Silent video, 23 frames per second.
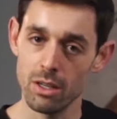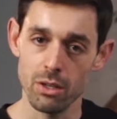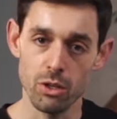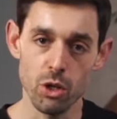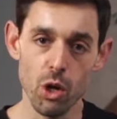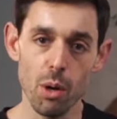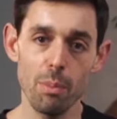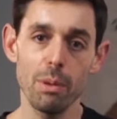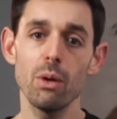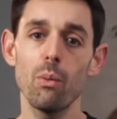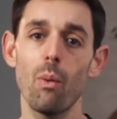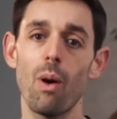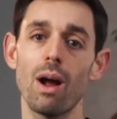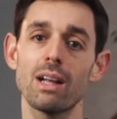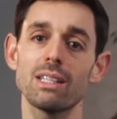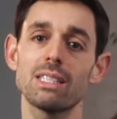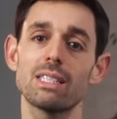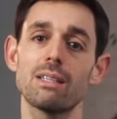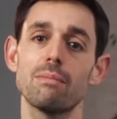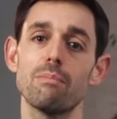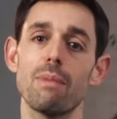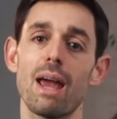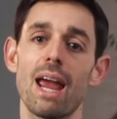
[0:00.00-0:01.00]
Nobody
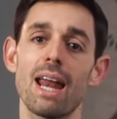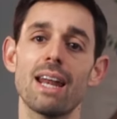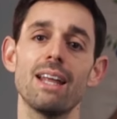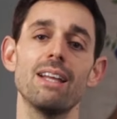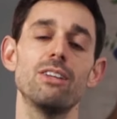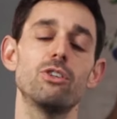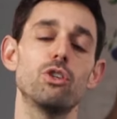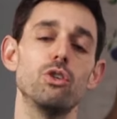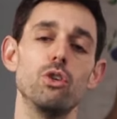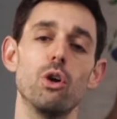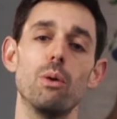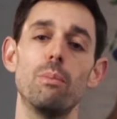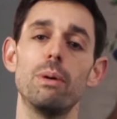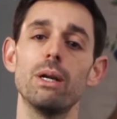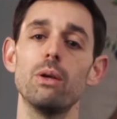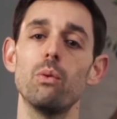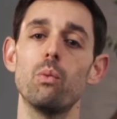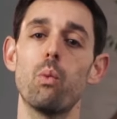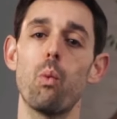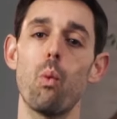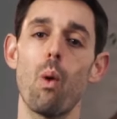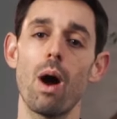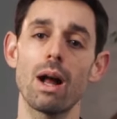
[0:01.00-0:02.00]
wants to manage, nobody
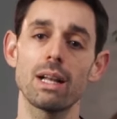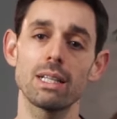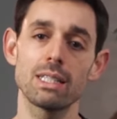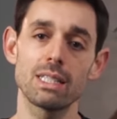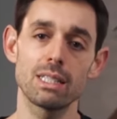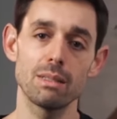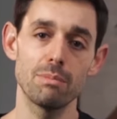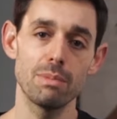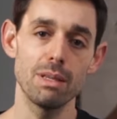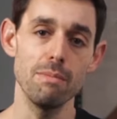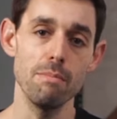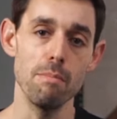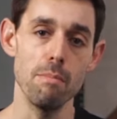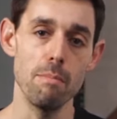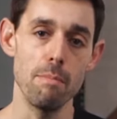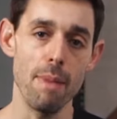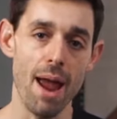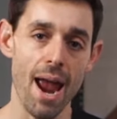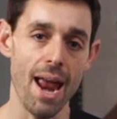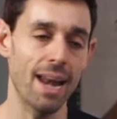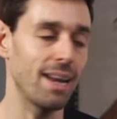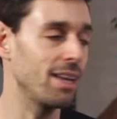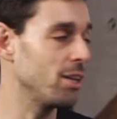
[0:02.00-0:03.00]
wants to be
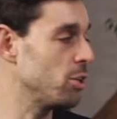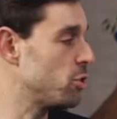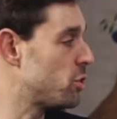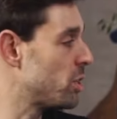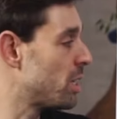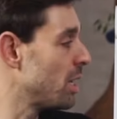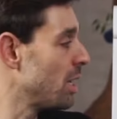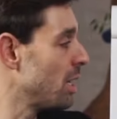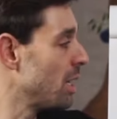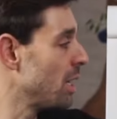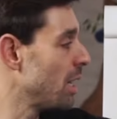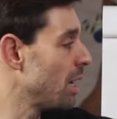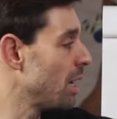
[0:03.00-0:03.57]
managed.